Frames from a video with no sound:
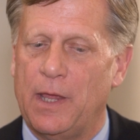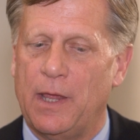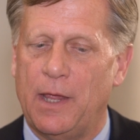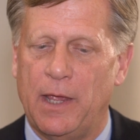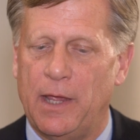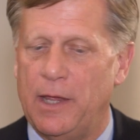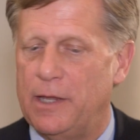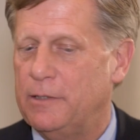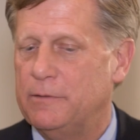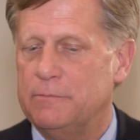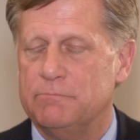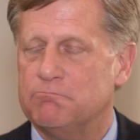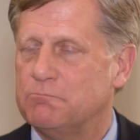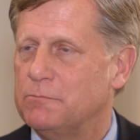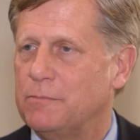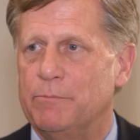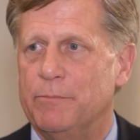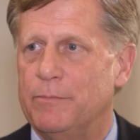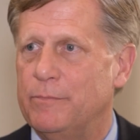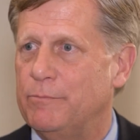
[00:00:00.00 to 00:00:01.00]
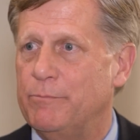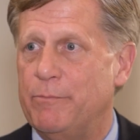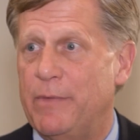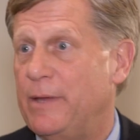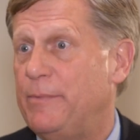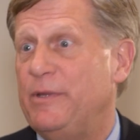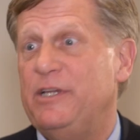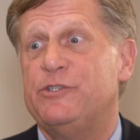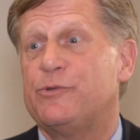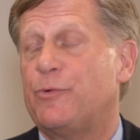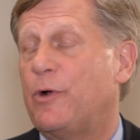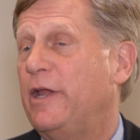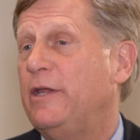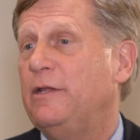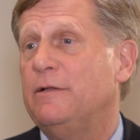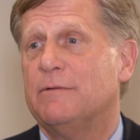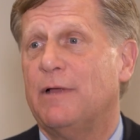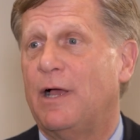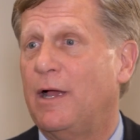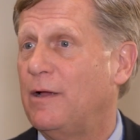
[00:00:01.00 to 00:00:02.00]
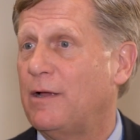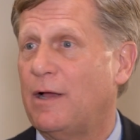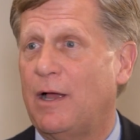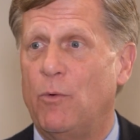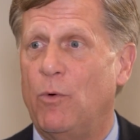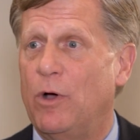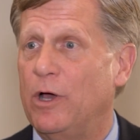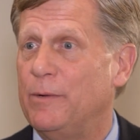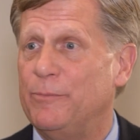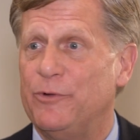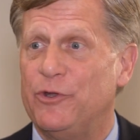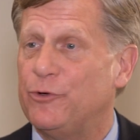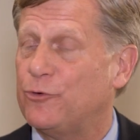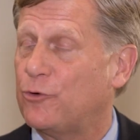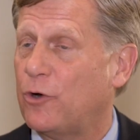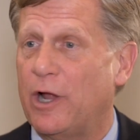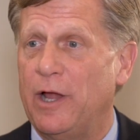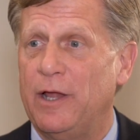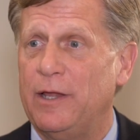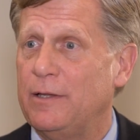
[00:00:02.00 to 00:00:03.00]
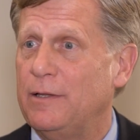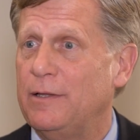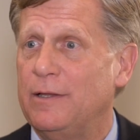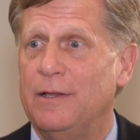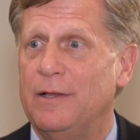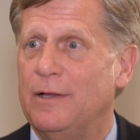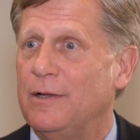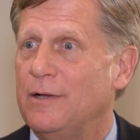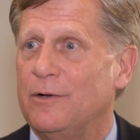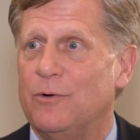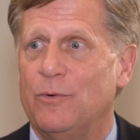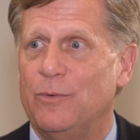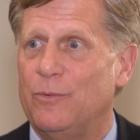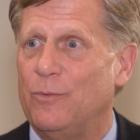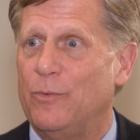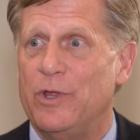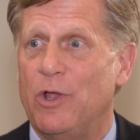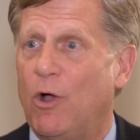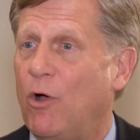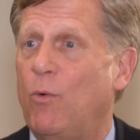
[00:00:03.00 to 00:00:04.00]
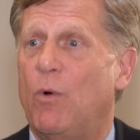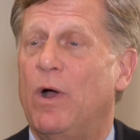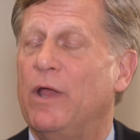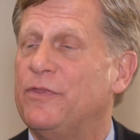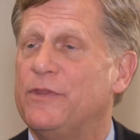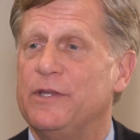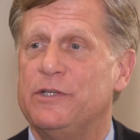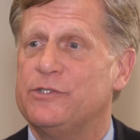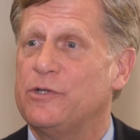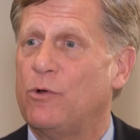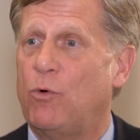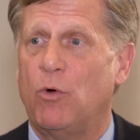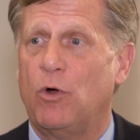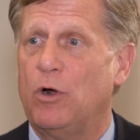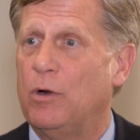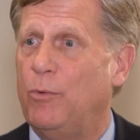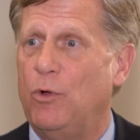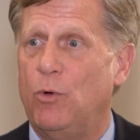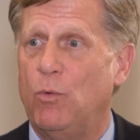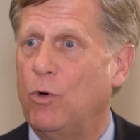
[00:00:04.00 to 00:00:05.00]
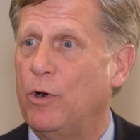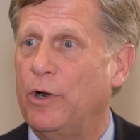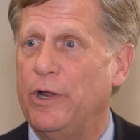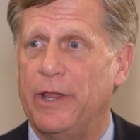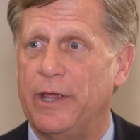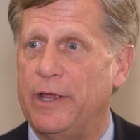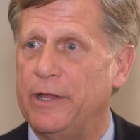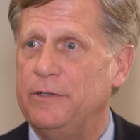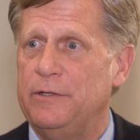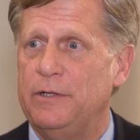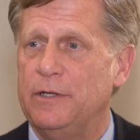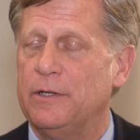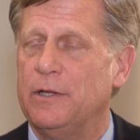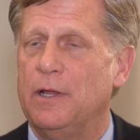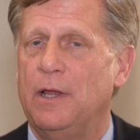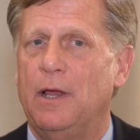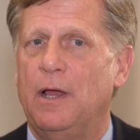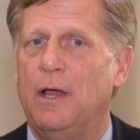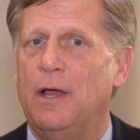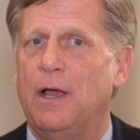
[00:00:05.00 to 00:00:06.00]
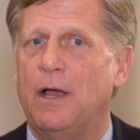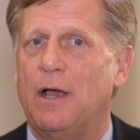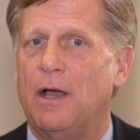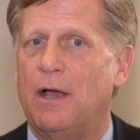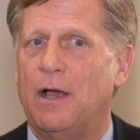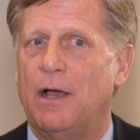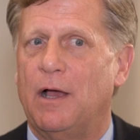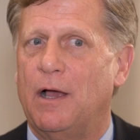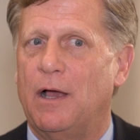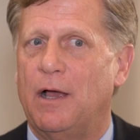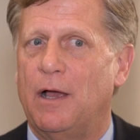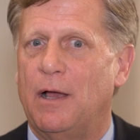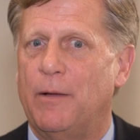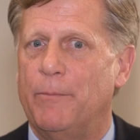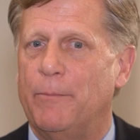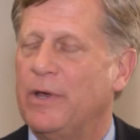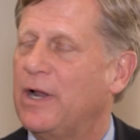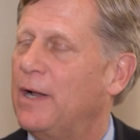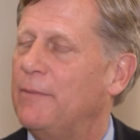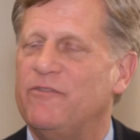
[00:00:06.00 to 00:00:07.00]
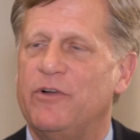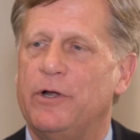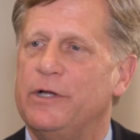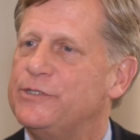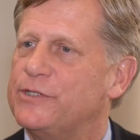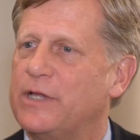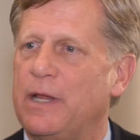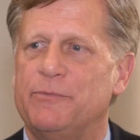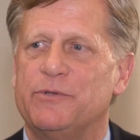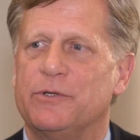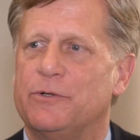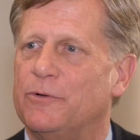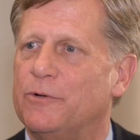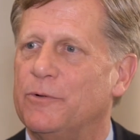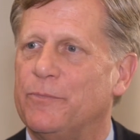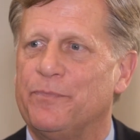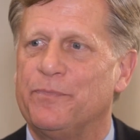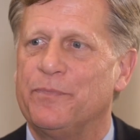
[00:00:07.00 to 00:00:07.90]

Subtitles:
And maybe he's right. I want him to try. We all want this horrible war to end. But I'm very skeptical.